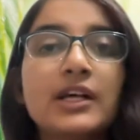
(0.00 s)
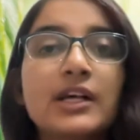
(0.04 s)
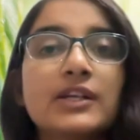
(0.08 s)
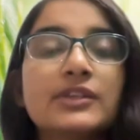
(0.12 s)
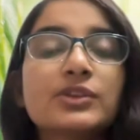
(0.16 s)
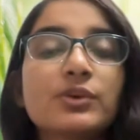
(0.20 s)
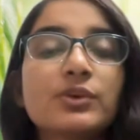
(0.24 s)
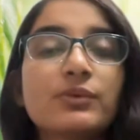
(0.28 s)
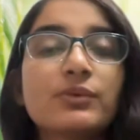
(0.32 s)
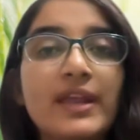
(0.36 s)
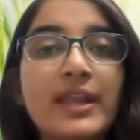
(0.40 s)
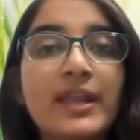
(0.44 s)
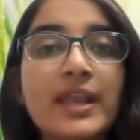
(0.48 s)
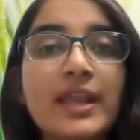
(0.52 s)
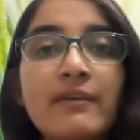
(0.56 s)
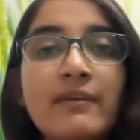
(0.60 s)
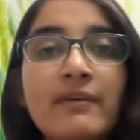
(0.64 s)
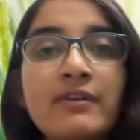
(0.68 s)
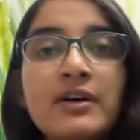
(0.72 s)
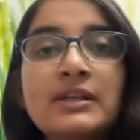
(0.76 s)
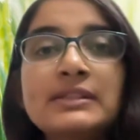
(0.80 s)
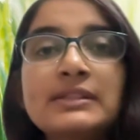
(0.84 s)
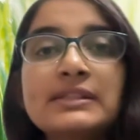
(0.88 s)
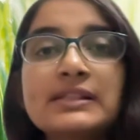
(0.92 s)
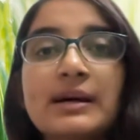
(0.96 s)
So
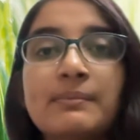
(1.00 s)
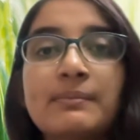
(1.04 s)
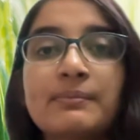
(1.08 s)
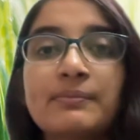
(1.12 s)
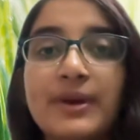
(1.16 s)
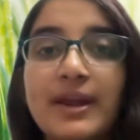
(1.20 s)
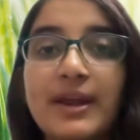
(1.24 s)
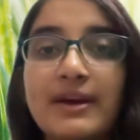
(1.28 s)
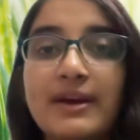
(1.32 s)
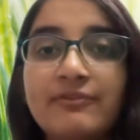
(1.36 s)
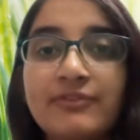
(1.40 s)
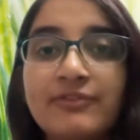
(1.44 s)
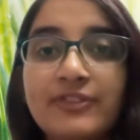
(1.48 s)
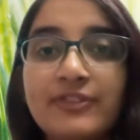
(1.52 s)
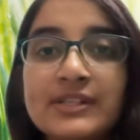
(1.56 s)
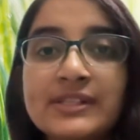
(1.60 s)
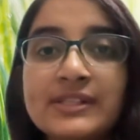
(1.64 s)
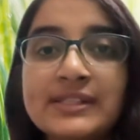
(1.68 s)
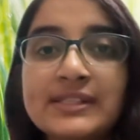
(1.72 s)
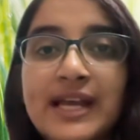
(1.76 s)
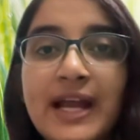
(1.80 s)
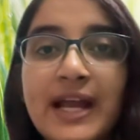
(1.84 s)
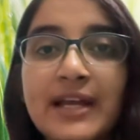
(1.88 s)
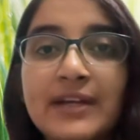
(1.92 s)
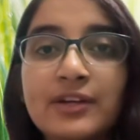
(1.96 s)
whenever some
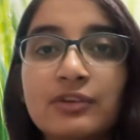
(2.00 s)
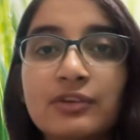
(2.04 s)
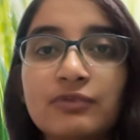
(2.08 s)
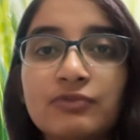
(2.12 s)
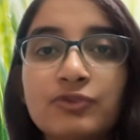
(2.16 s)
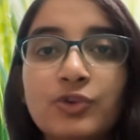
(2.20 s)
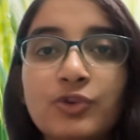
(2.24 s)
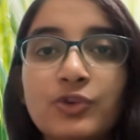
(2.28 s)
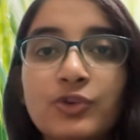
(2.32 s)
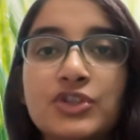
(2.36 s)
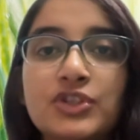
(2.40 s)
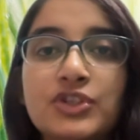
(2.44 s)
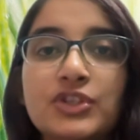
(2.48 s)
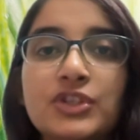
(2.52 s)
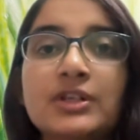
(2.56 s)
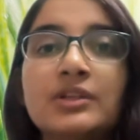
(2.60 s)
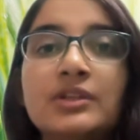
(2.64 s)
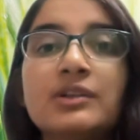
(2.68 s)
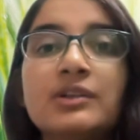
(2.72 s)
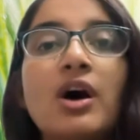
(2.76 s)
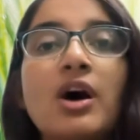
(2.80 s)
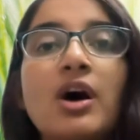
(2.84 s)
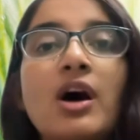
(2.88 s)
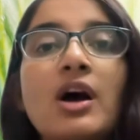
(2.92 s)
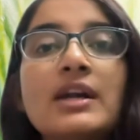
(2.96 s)
reference kind of
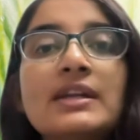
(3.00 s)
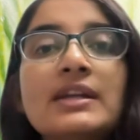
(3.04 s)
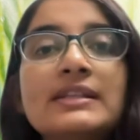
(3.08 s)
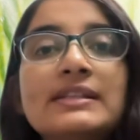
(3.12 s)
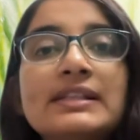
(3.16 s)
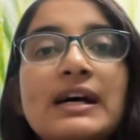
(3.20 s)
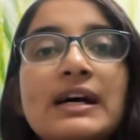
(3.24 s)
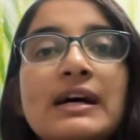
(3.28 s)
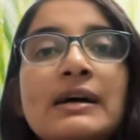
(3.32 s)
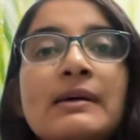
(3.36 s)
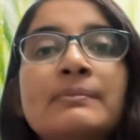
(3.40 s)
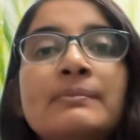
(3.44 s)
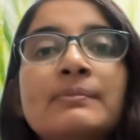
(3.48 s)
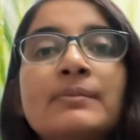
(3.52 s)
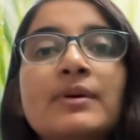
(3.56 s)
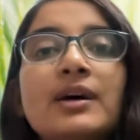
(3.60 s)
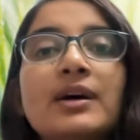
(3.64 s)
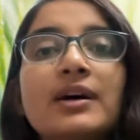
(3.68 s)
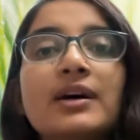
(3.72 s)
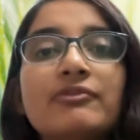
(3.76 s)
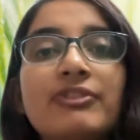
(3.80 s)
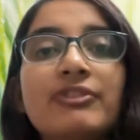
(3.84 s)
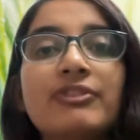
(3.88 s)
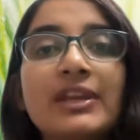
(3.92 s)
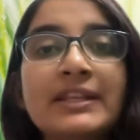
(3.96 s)
question or some
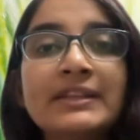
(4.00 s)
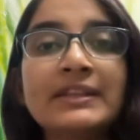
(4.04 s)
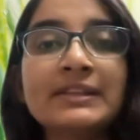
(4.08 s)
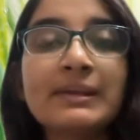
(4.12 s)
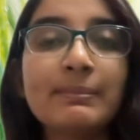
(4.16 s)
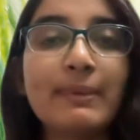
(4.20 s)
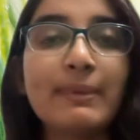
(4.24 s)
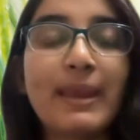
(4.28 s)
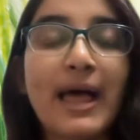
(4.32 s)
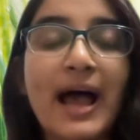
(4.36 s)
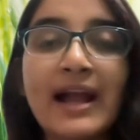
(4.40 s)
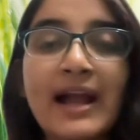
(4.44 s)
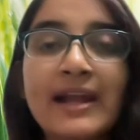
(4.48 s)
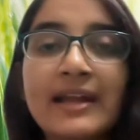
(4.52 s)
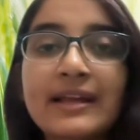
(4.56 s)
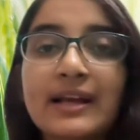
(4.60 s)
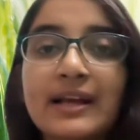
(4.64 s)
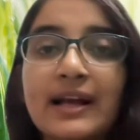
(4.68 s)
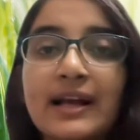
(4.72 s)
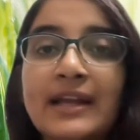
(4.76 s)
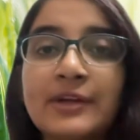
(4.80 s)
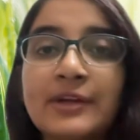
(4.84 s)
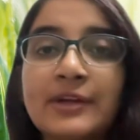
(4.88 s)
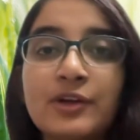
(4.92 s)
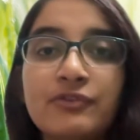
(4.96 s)
fill in the blank
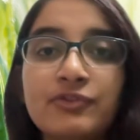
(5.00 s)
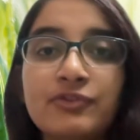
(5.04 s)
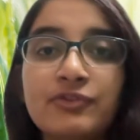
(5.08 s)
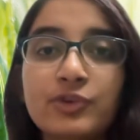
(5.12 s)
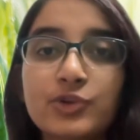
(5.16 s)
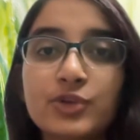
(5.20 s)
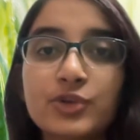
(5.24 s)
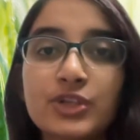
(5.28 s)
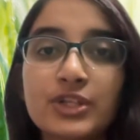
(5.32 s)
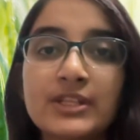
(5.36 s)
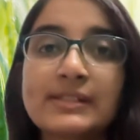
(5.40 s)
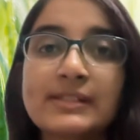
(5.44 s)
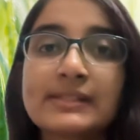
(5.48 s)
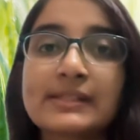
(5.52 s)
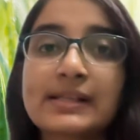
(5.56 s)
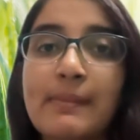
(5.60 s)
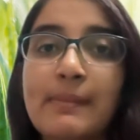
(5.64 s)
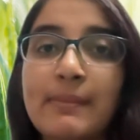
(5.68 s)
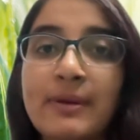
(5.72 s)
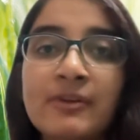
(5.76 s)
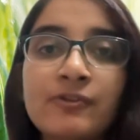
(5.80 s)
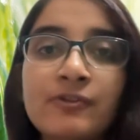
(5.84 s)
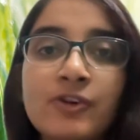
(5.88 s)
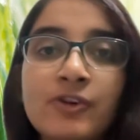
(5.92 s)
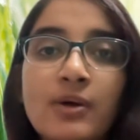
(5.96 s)
kind of question is
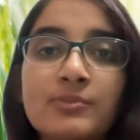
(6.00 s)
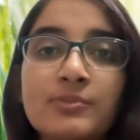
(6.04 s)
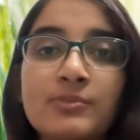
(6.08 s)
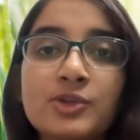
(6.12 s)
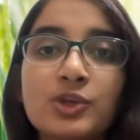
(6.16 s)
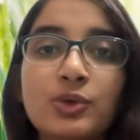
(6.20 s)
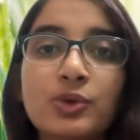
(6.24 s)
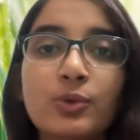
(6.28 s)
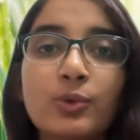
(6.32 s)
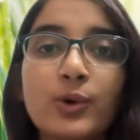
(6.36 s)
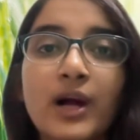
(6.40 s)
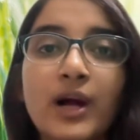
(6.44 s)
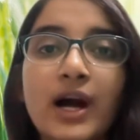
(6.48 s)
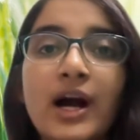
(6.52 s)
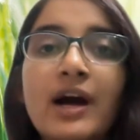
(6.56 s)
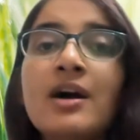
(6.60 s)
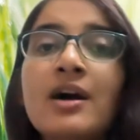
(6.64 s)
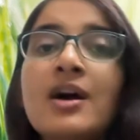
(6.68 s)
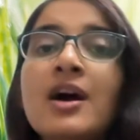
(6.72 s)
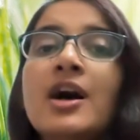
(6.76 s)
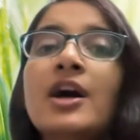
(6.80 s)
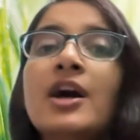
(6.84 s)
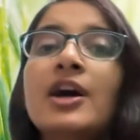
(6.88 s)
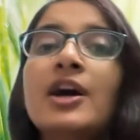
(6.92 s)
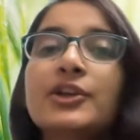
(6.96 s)
coming from shloka,
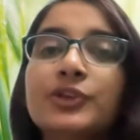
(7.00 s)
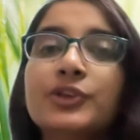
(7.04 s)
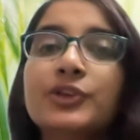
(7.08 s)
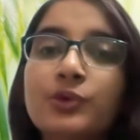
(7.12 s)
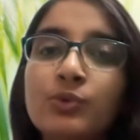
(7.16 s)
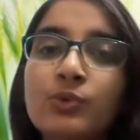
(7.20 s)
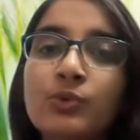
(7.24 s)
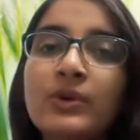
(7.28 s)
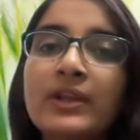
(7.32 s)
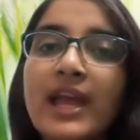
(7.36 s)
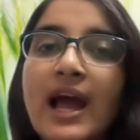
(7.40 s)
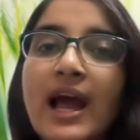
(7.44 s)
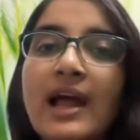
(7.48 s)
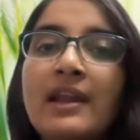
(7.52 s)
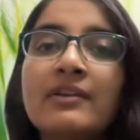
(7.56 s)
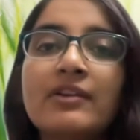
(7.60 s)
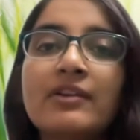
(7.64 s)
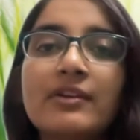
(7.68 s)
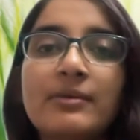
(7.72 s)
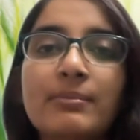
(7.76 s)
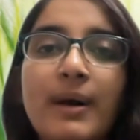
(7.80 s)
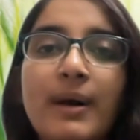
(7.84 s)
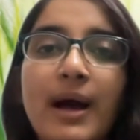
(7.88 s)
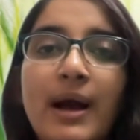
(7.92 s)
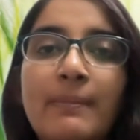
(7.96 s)
you can
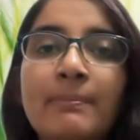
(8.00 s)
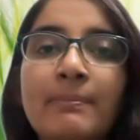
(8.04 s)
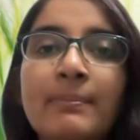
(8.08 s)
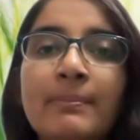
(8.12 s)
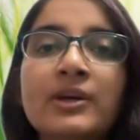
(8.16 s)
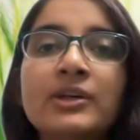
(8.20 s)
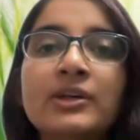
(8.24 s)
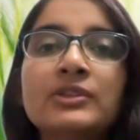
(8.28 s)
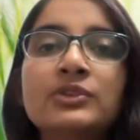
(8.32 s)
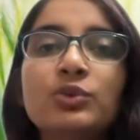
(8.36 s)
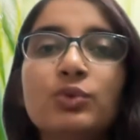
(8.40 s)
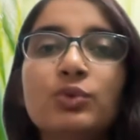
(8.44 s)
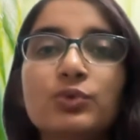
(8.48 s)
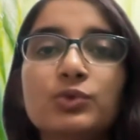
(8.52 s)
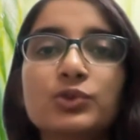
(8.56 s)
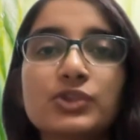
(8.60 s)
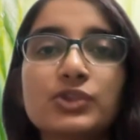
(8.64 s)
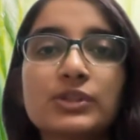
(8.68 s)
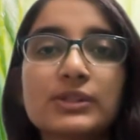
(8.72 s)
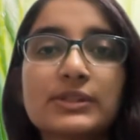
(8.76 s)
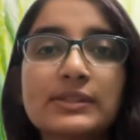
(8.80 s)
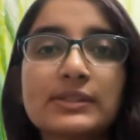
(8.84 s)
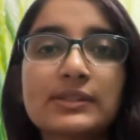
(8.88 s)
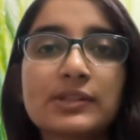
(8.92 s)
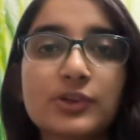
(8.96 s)
remember
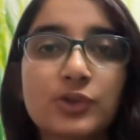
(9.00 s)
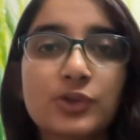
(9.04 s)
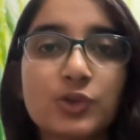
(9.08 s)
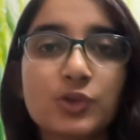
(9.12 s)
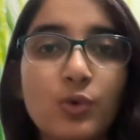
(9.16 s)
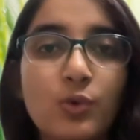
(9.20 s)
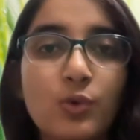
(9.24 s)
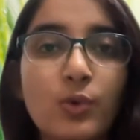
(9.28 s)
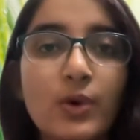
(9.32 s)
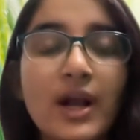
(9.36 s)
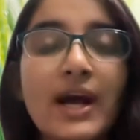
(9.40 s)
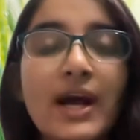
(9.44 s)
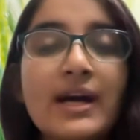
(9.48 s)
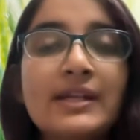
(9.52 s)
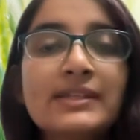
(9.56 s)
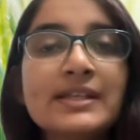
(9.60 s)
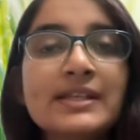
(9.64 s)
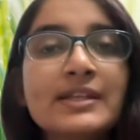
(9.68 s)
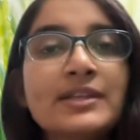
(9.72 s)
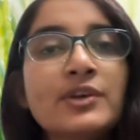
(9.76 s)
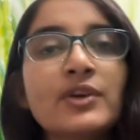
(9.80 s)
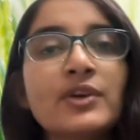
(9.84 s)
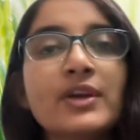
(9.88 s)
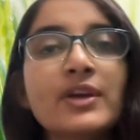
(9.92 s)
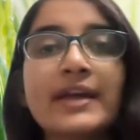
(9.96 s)
those shlokas
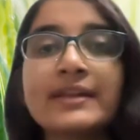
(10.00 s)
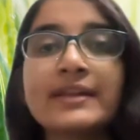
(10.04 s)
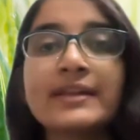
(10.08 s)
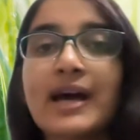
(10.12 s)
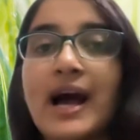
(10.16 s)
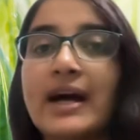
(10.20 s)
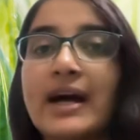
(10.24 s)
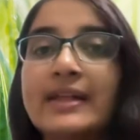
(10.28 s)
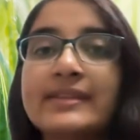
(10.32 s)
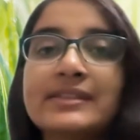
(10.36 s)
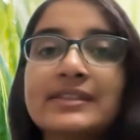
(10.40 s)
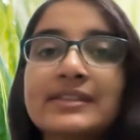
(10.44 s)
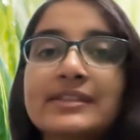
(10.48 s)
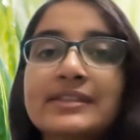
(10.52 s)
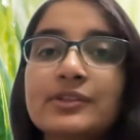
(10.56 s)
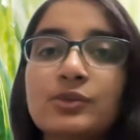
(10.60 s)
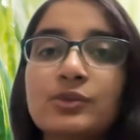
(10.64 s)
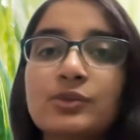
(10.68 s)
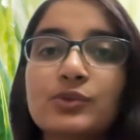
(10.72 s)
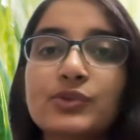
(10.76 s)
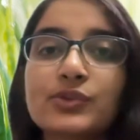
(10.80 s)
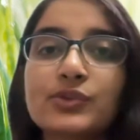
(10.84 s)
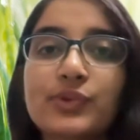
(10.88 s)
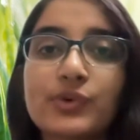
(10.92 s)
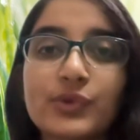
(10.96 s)
and you can answer
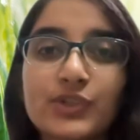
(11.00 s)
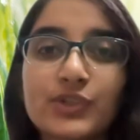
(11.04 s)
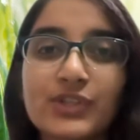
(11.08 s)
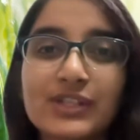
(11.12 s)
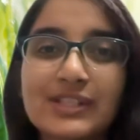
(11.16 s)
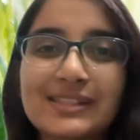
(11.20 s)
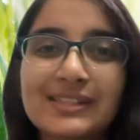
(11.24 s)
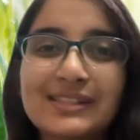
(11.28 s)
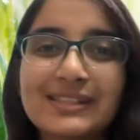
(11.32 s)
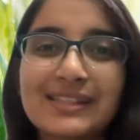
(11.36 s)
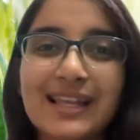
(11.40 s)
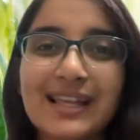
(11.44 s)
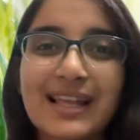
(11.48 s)
those questions